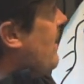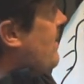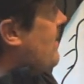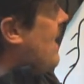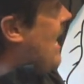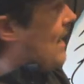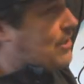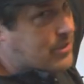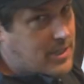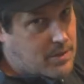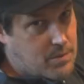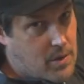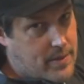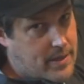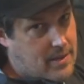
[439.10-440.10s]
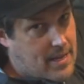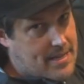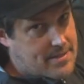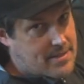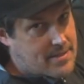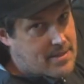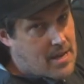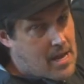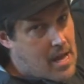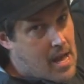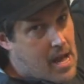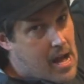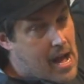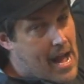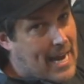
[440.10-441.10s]
it, actually in rowing classes,
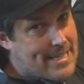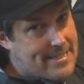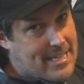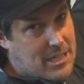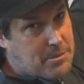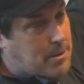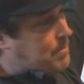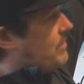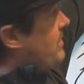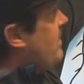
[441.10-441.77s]
I teach people,